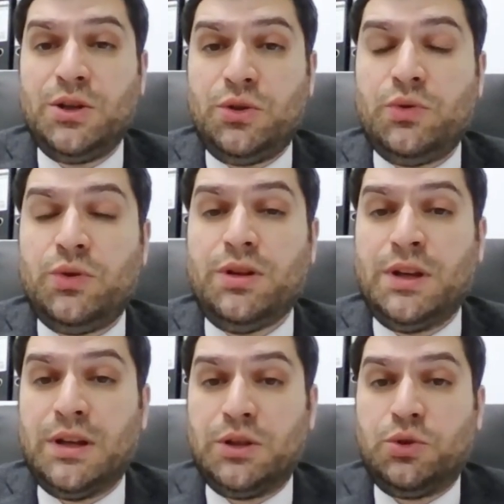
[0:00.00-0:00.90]

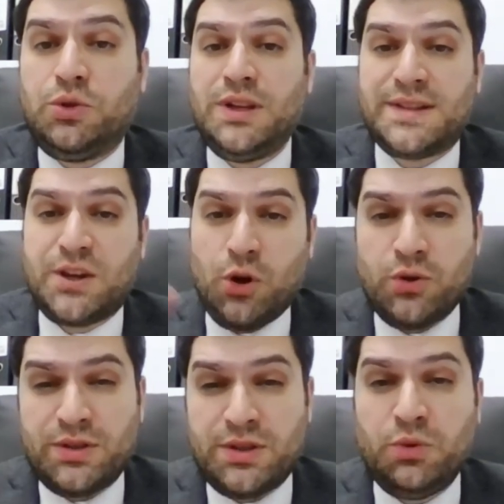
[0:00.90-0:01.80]
to this
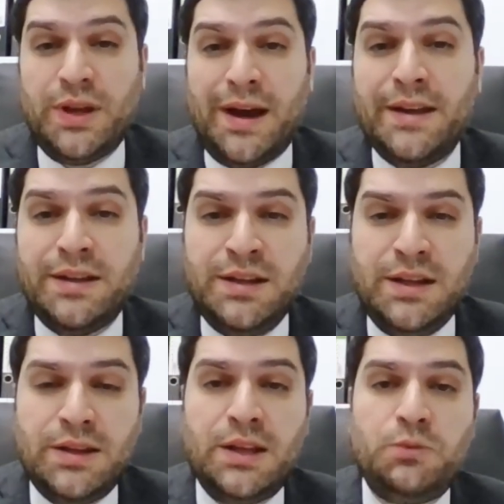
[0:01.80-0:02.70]
cause, to the
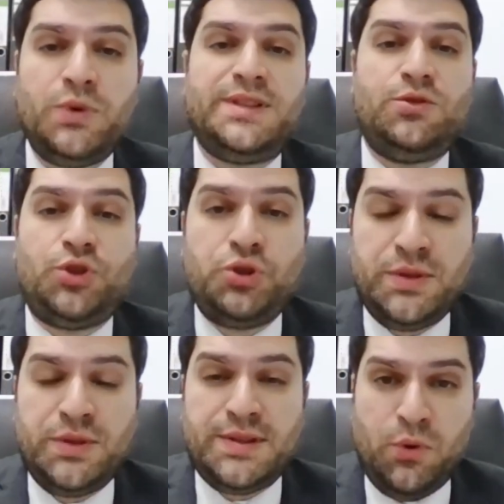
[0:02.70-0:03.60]
idea that we
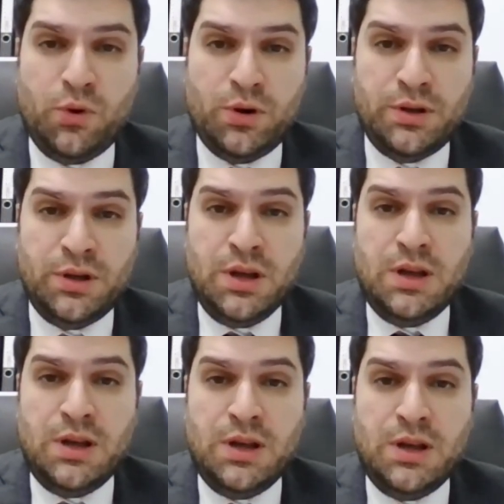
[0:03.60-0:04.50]
should support
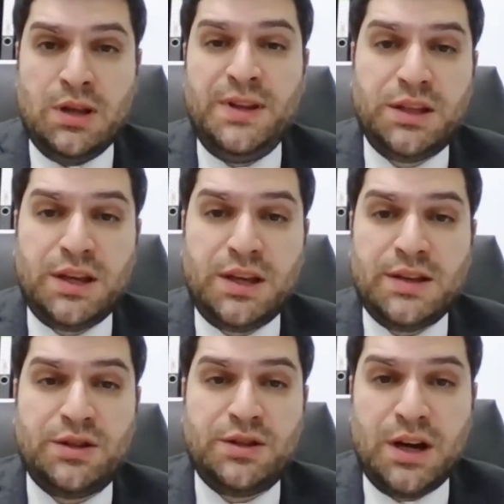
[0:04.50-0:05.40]
the pediatric cancer
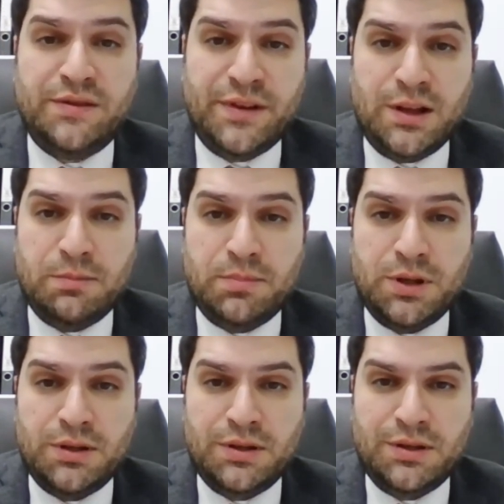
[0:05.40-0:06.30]
drug
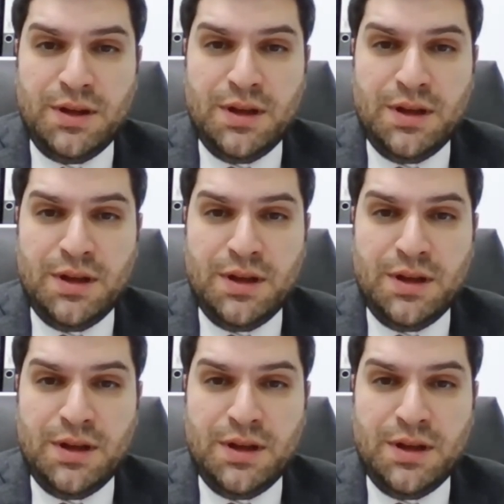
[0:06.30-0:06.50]
development.